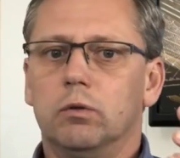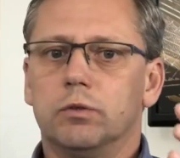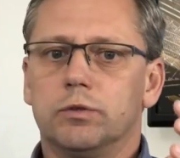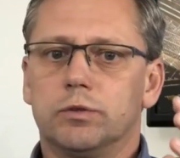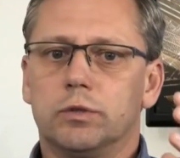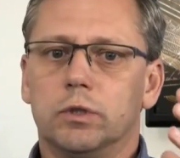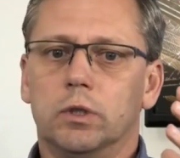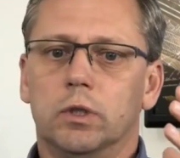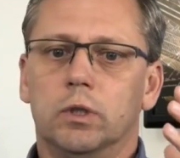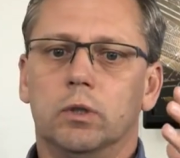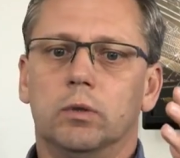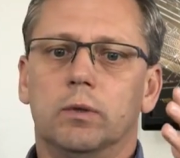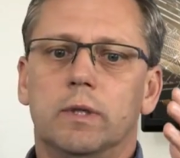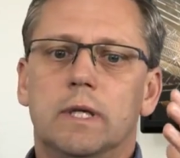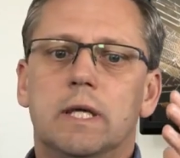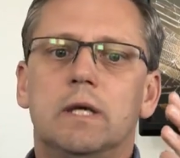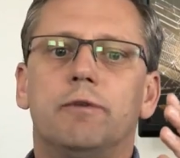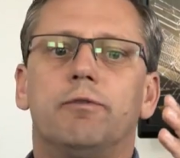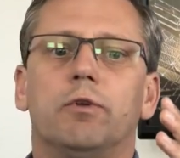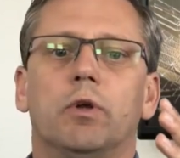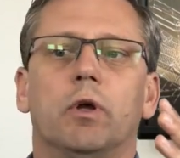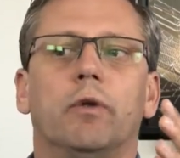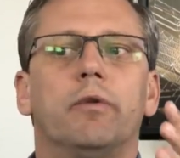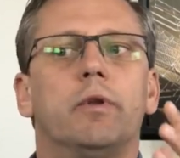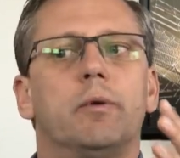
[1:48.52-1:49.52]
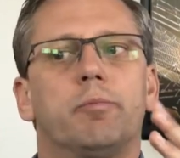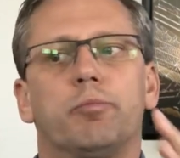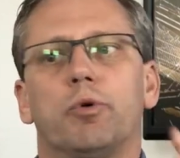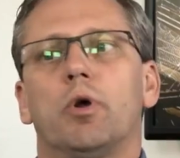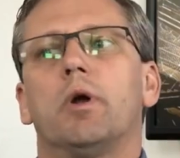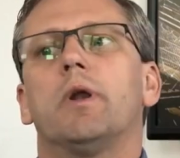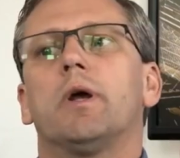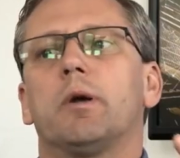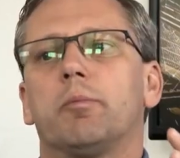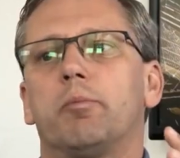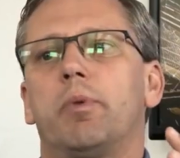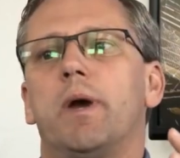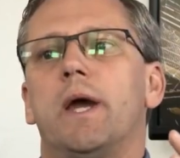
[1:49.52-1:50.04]
So even on the
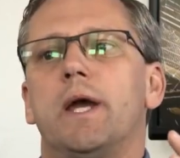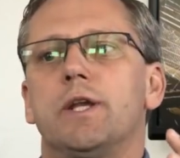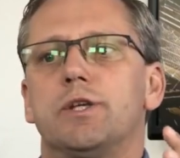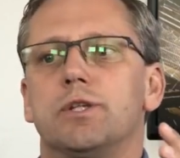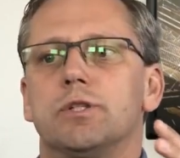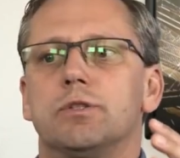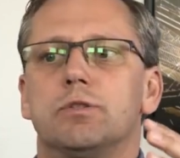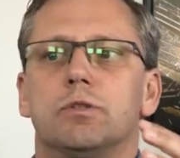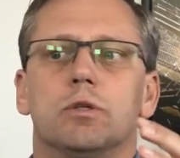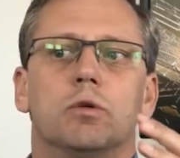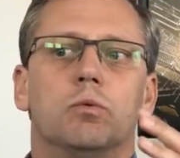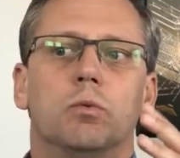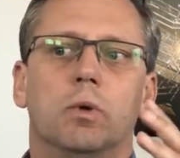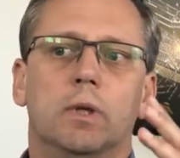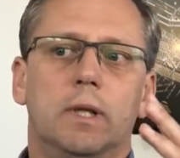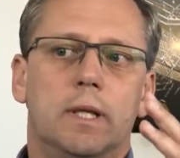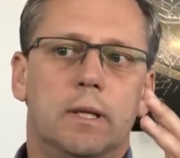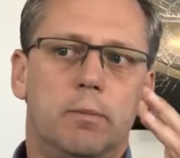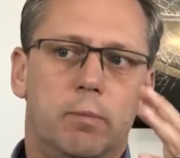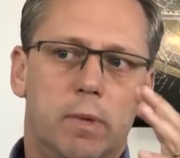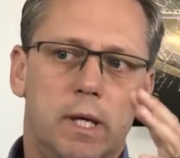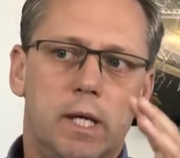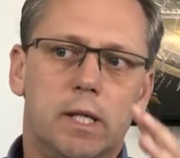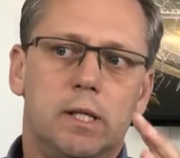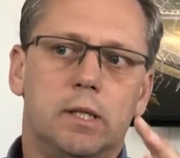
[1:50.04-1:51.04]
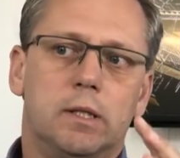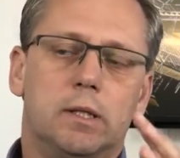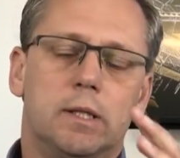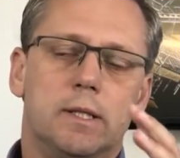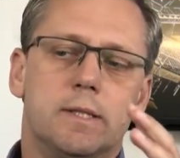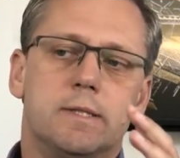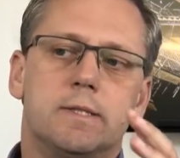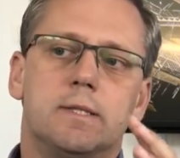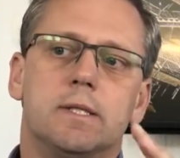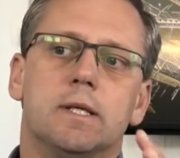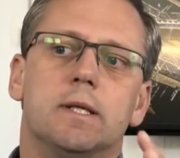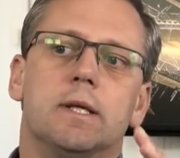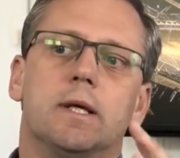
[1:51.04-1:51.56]
product pages, you will
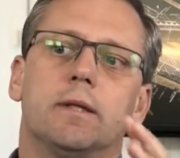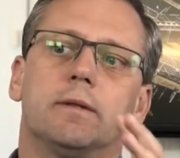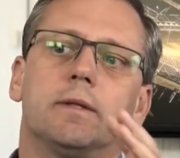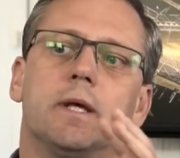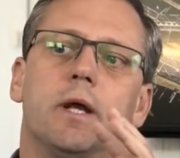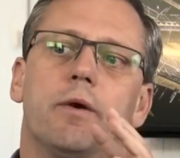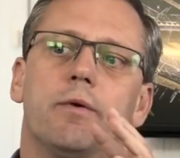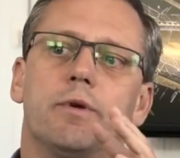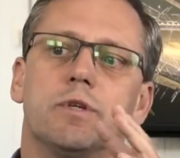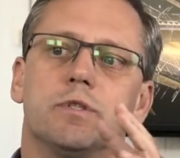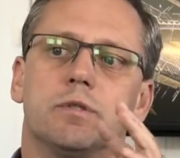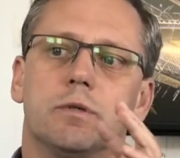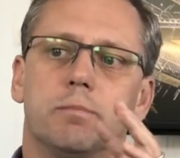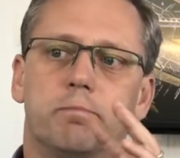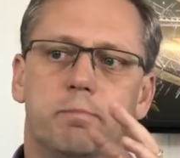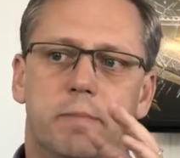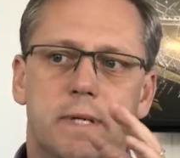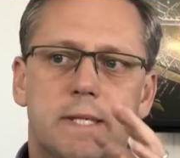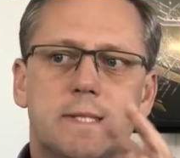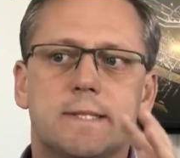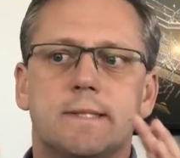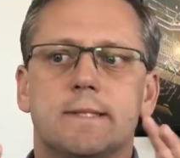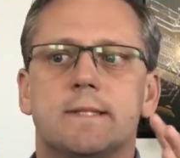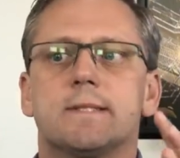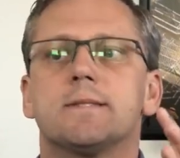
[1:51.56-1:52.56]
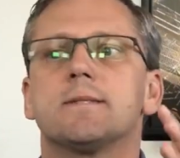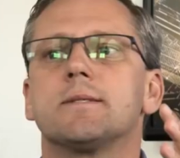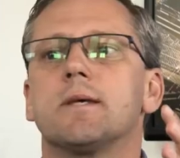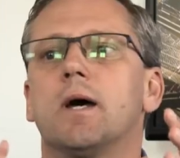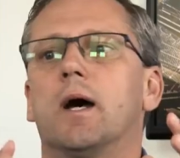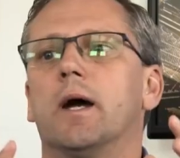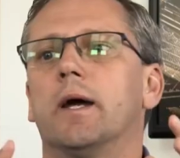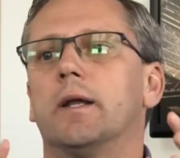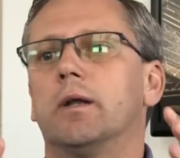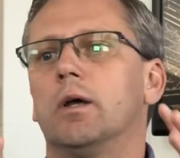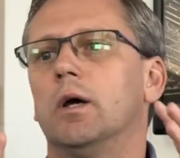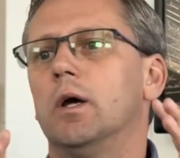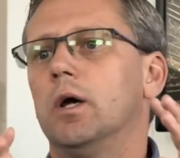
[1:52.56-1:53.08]
immediately see that there is a business
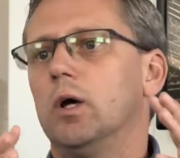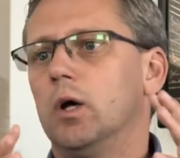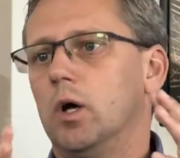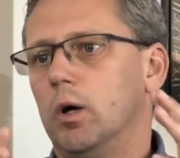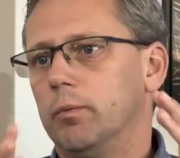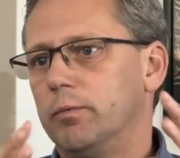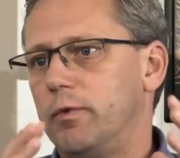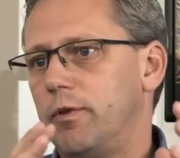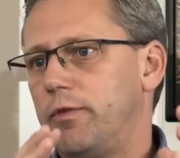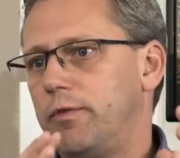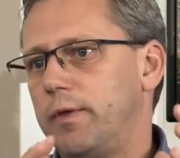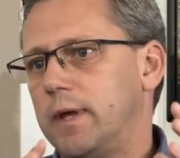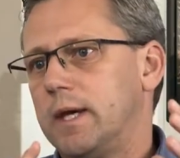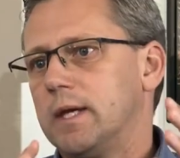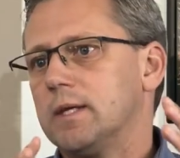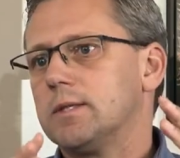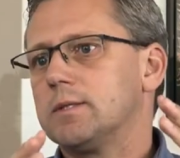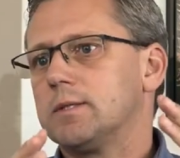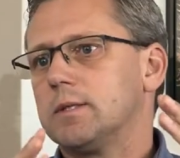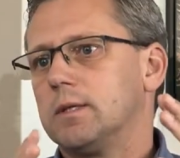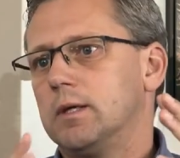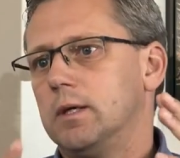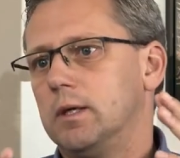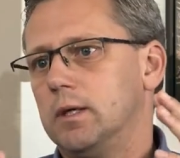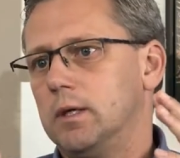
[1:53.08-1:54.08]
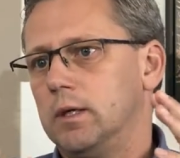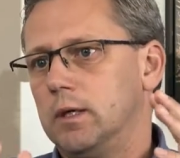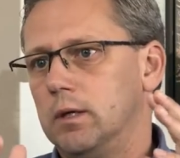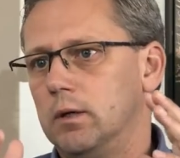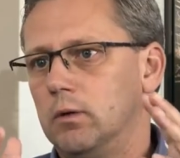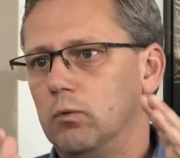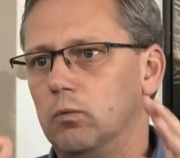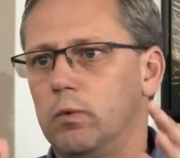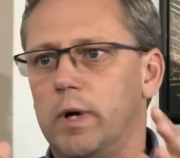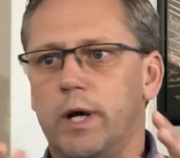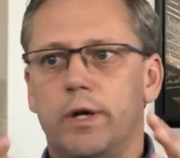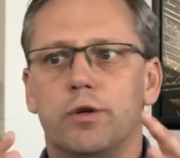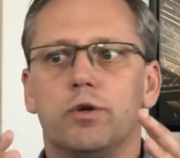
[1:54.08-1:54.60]
side of the things
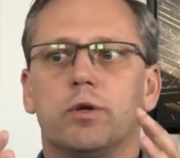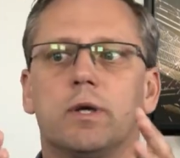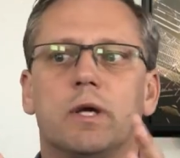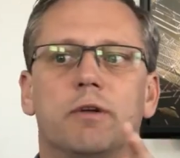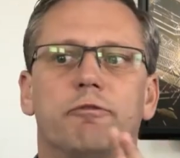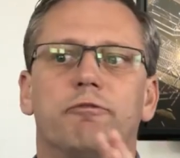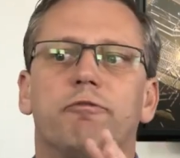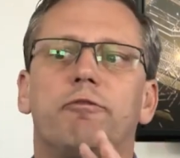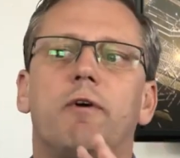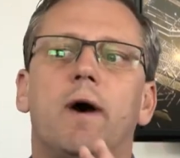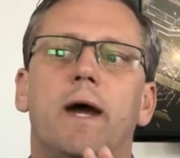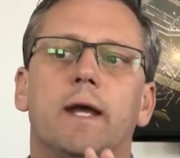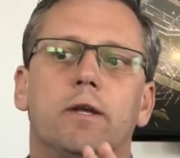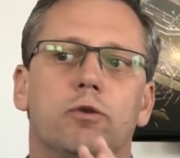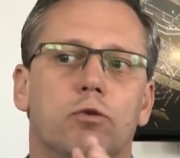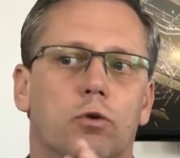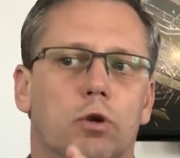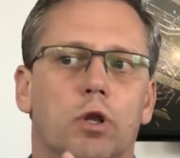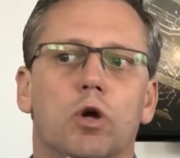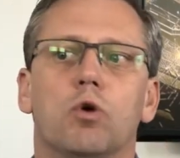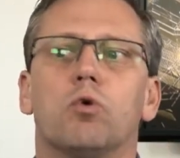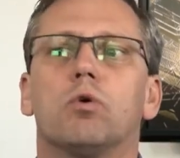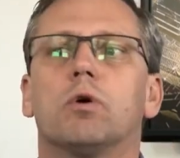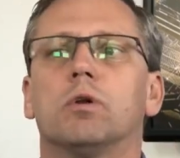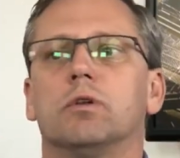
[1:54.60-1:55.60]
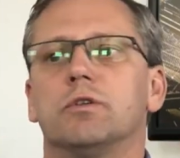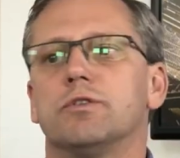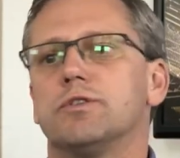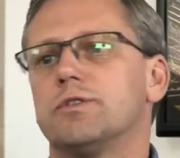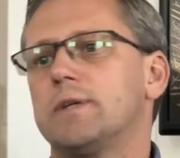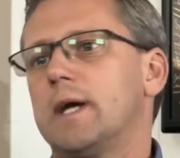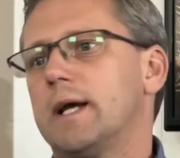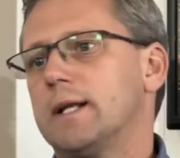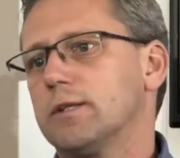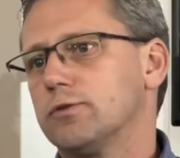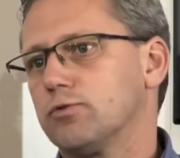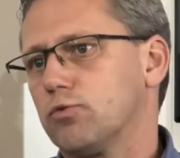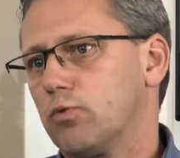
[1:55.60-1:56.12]
where you can find your local
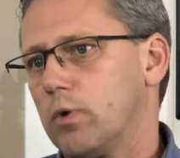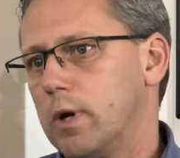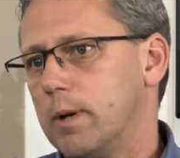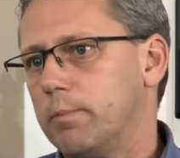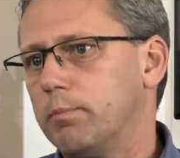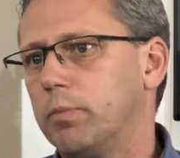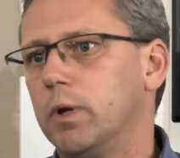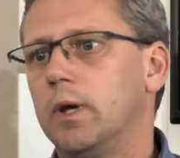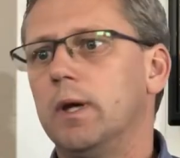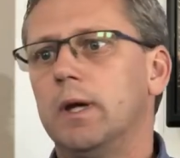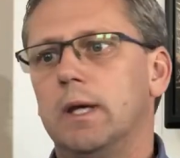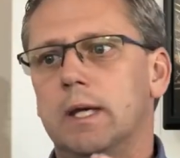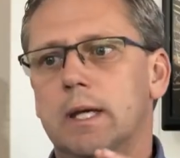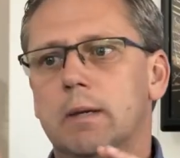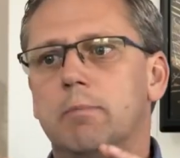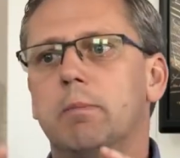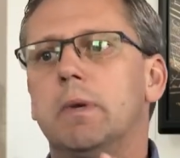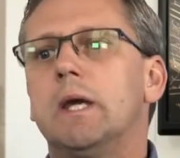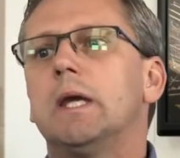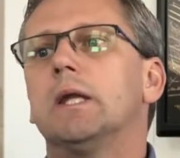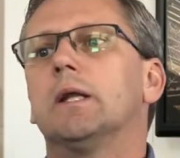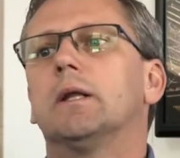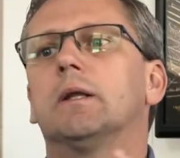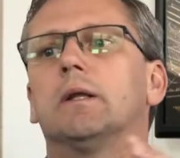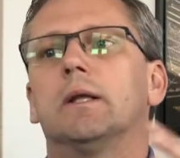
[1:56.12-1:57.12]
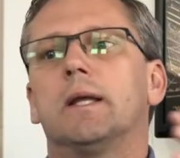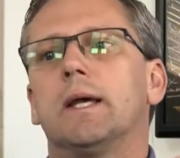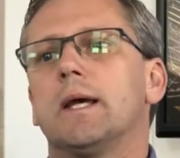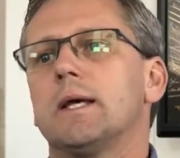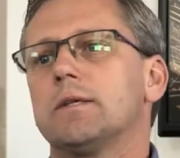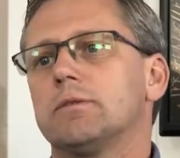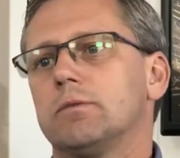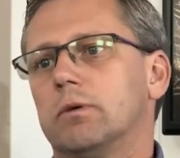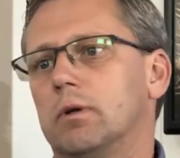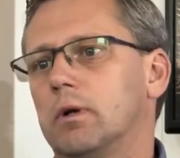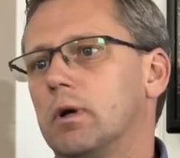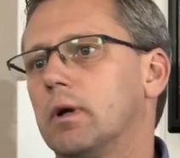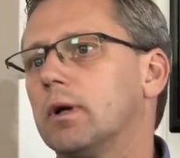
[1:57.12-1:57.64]
sales rep immediately
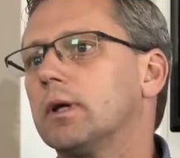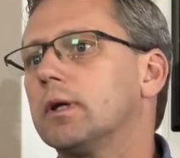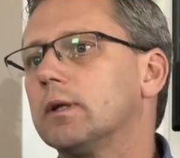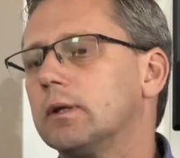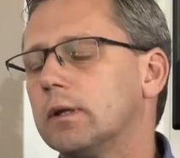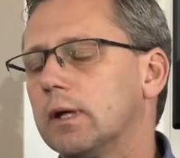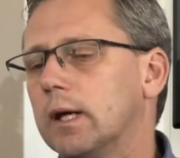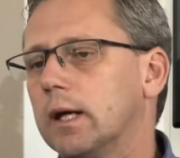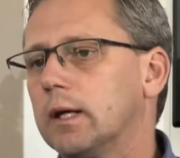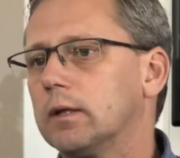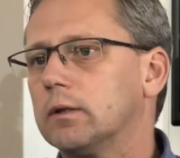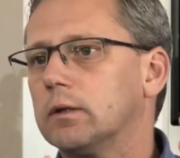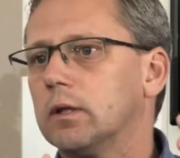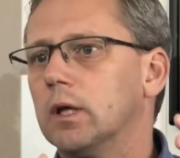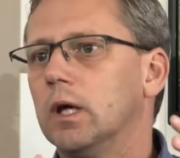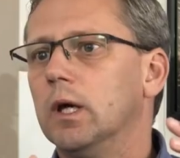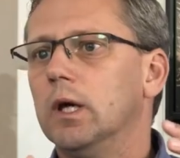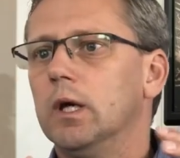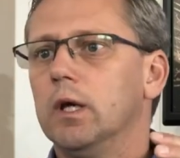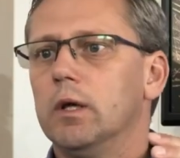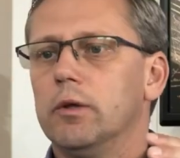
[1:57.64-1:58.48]
as an architect.